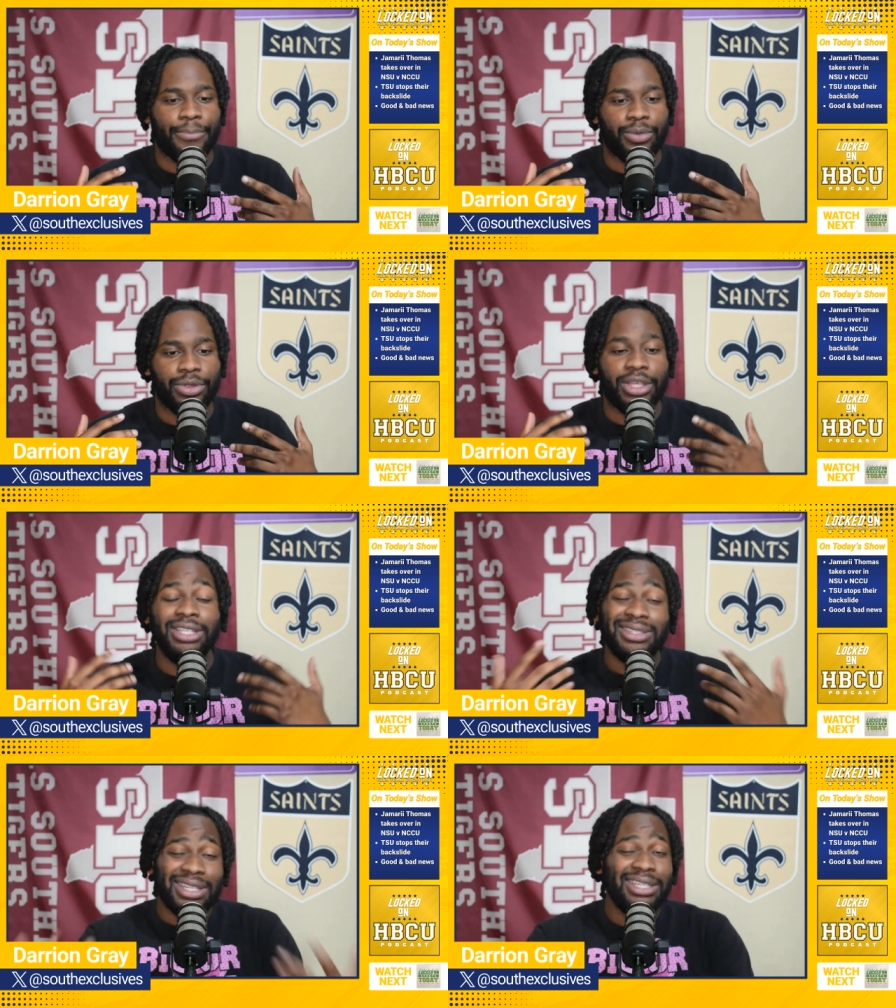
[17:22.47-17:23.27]

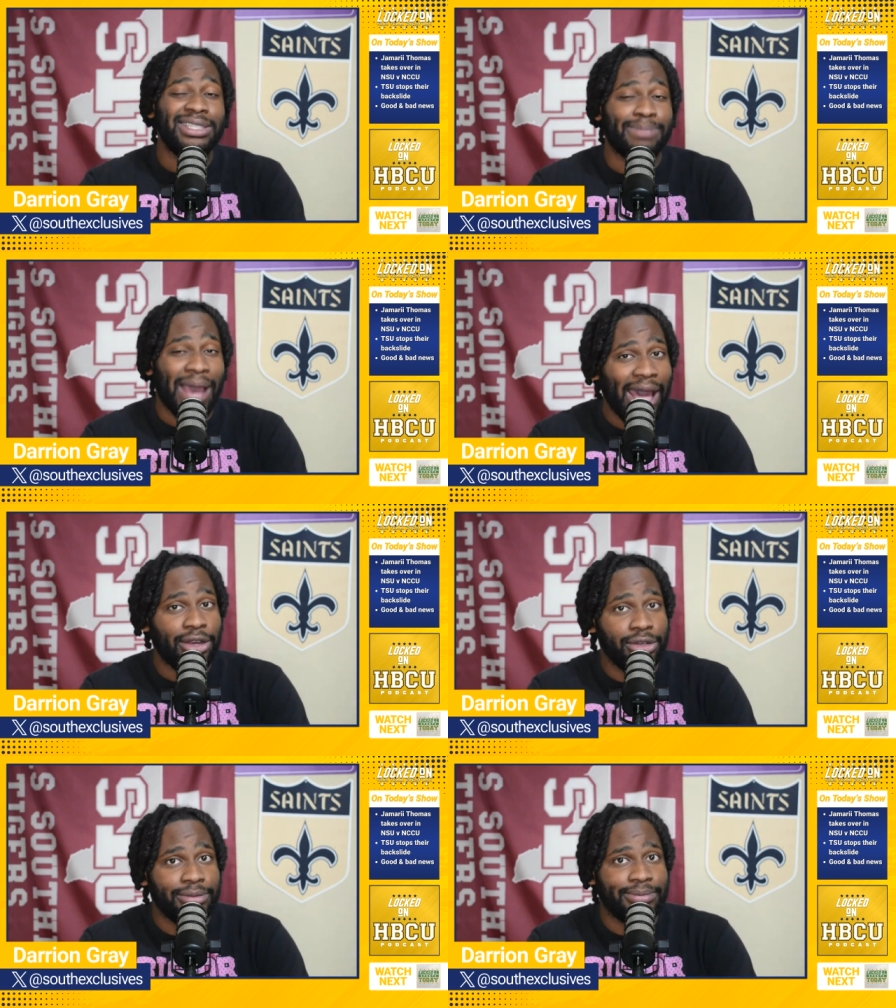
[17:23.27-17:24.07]
These things
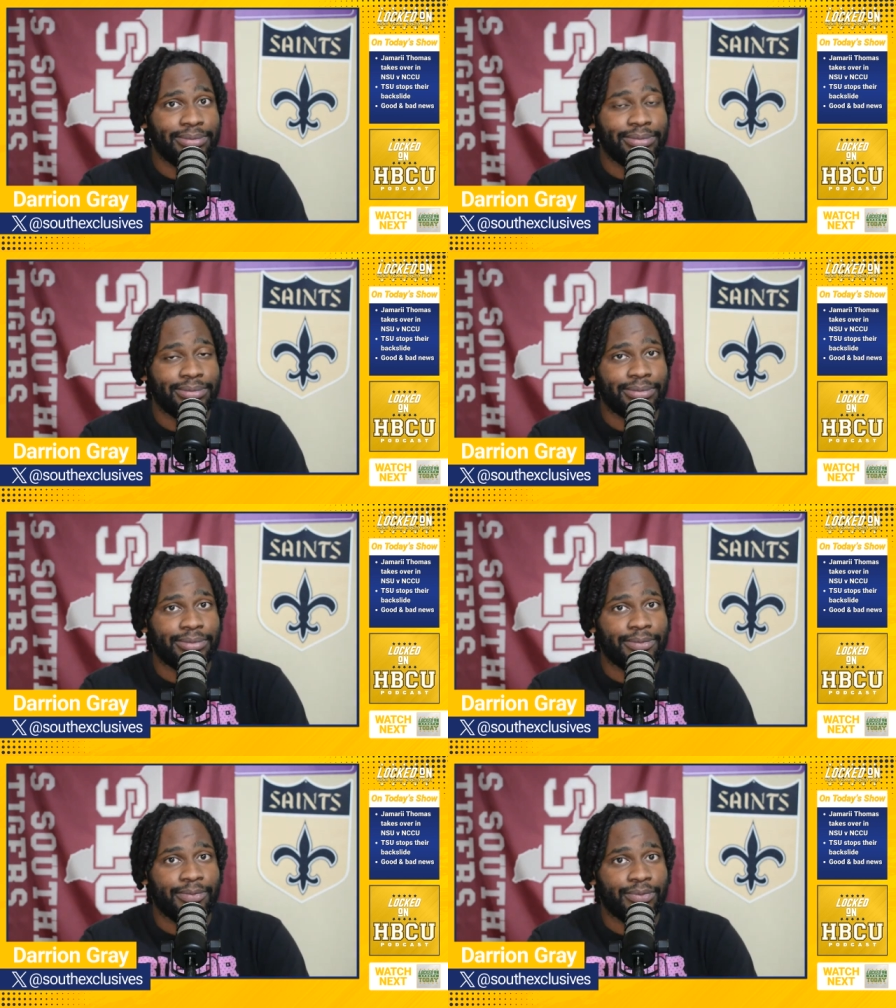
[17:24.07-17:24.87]
matter.
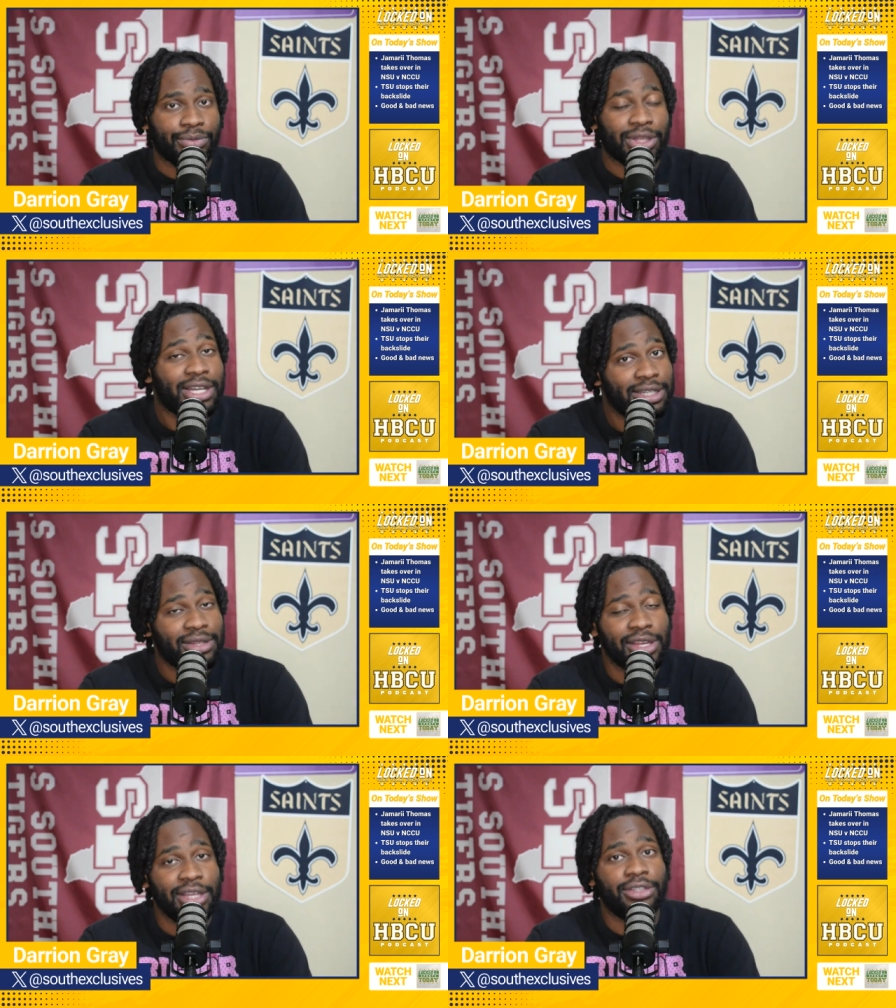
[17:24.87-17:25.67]
These
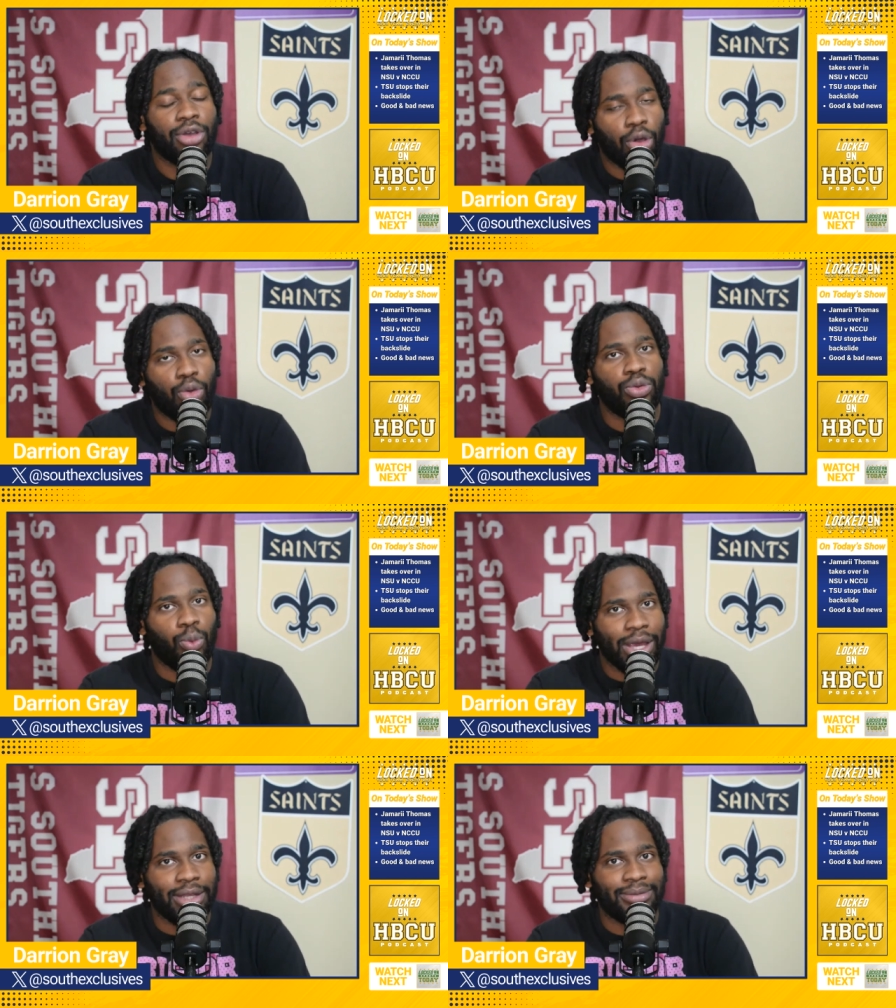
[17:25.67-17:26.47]
things hold
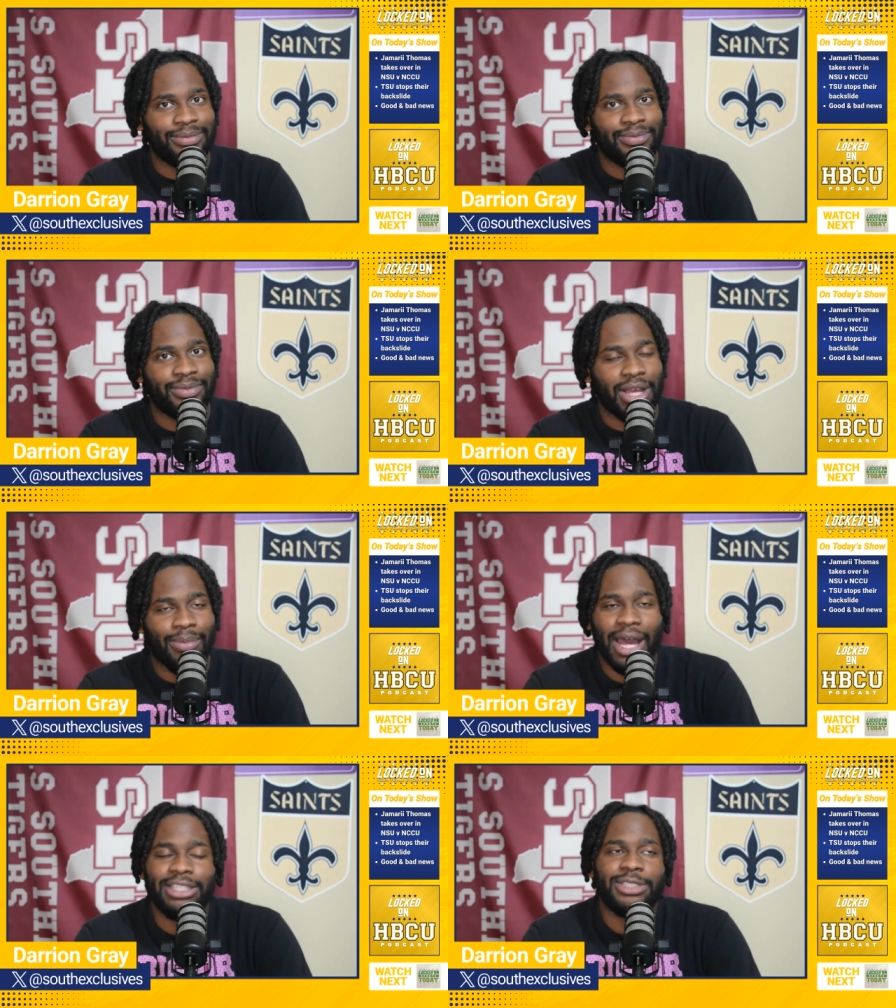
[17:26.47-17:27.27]
weight.
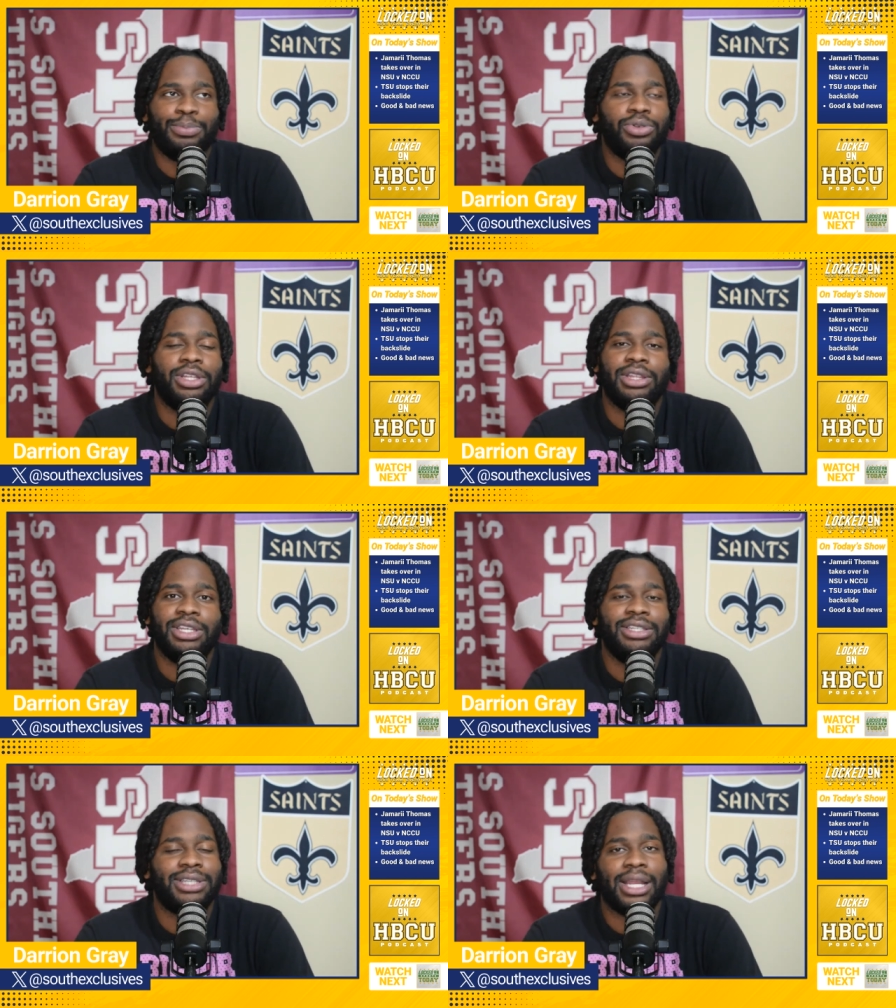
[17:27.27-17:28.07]
I'm not just pulling
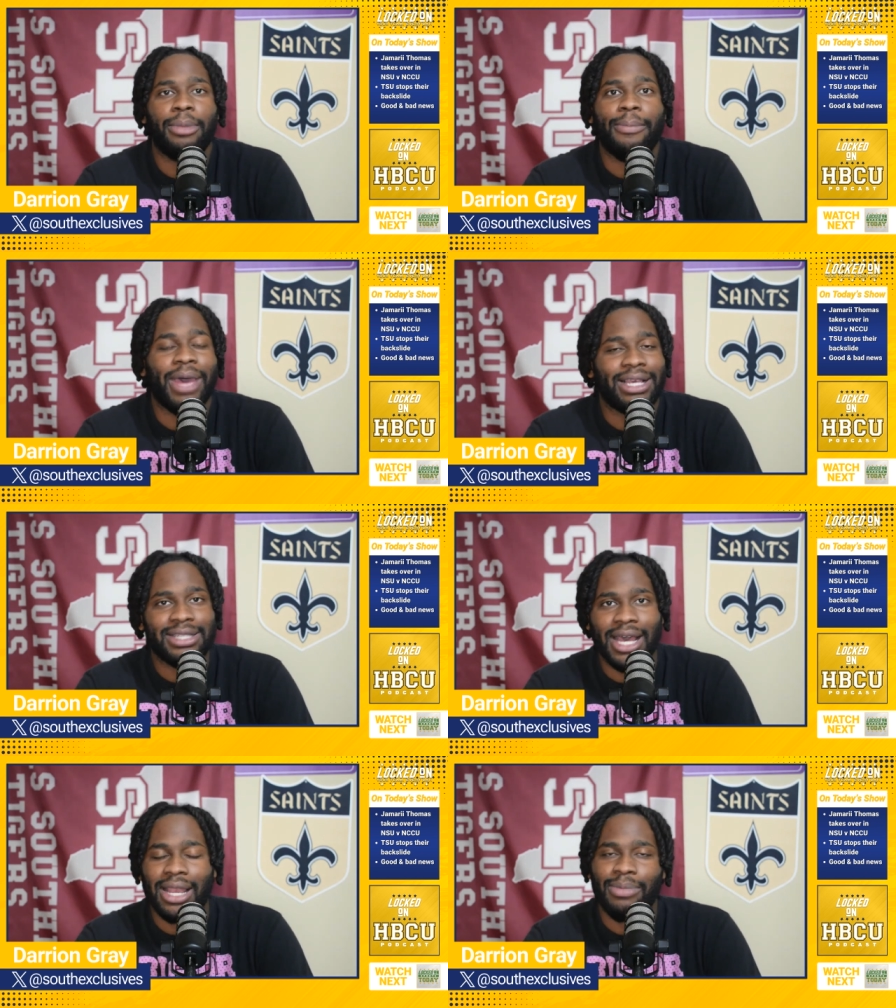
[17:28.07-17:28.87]
things out of my
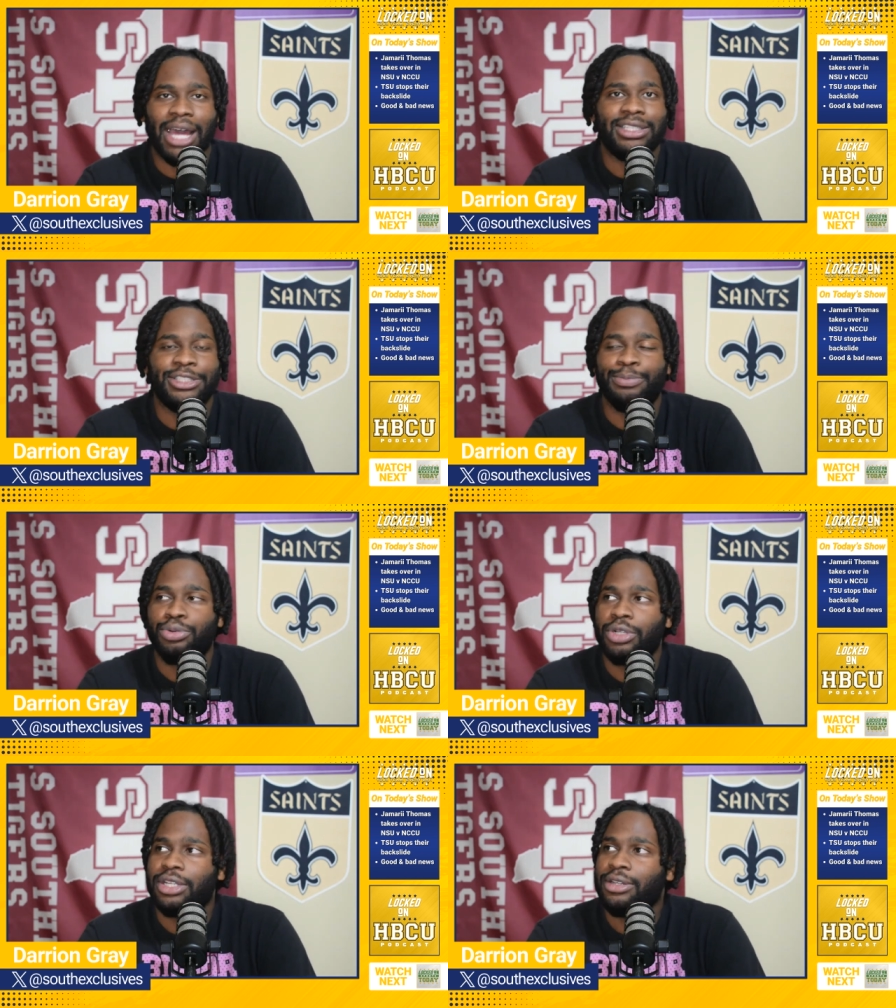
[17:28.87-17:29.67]
backside. I'm not just
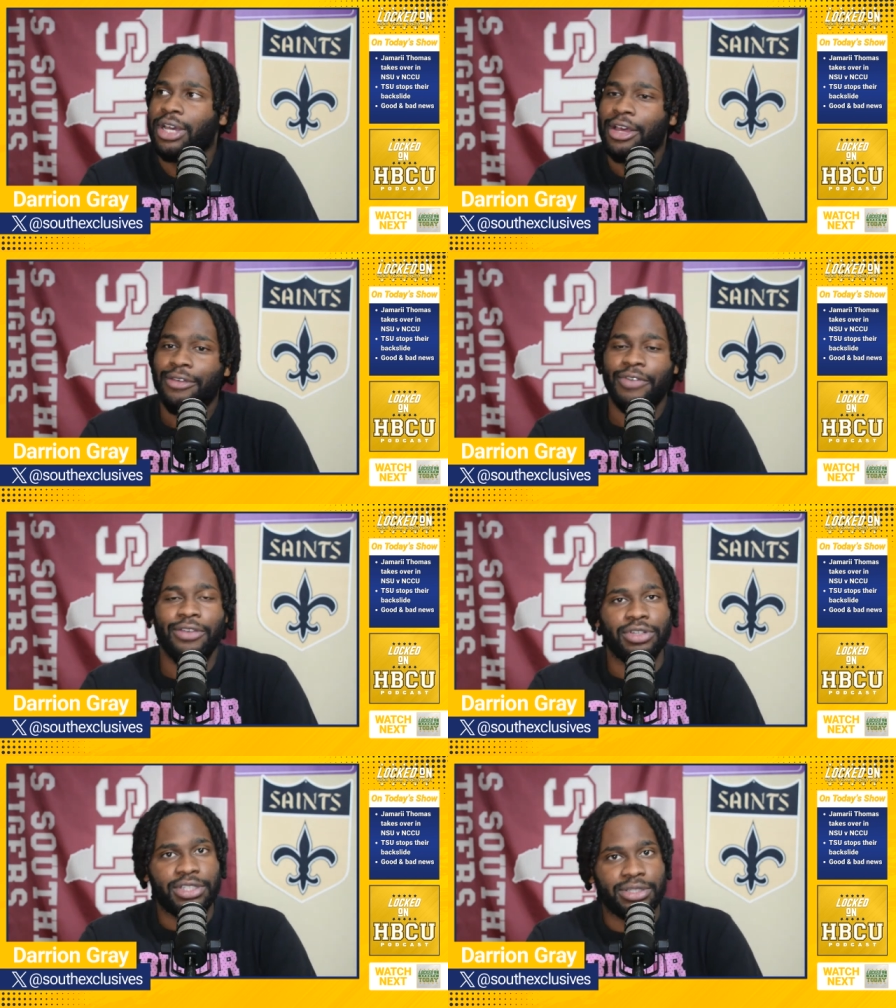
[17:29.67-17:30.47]
pulling
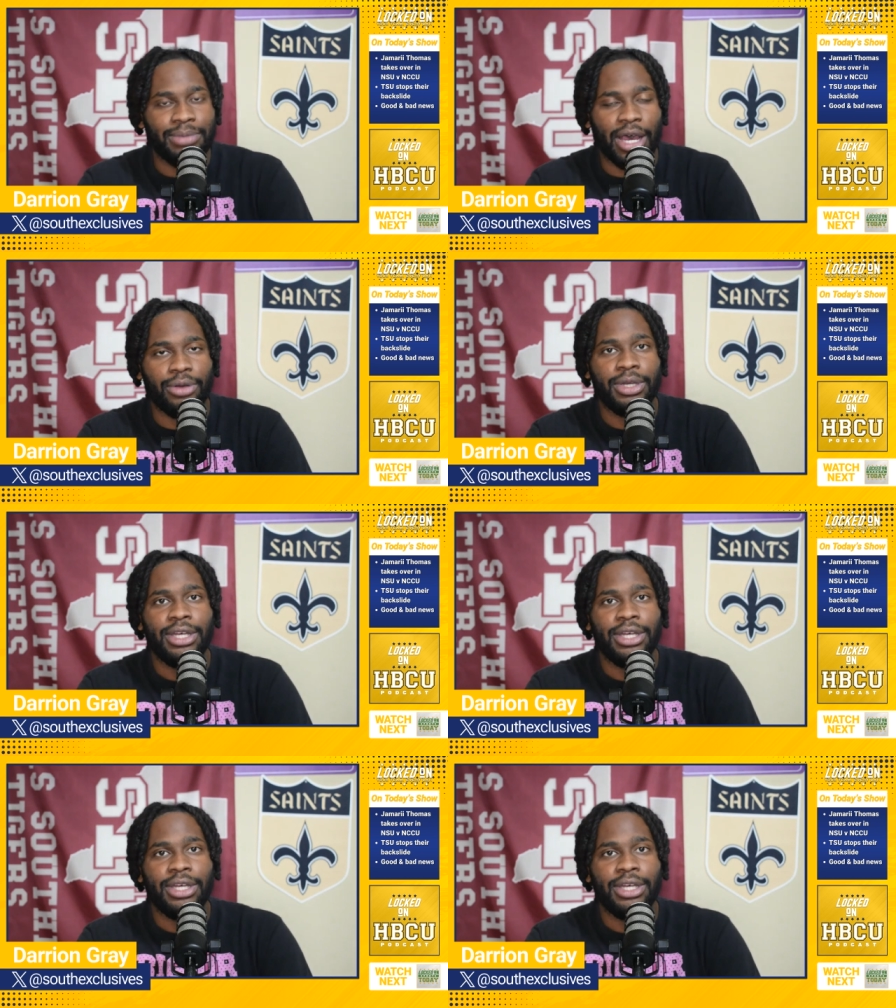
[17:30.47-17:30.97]
favoritism out.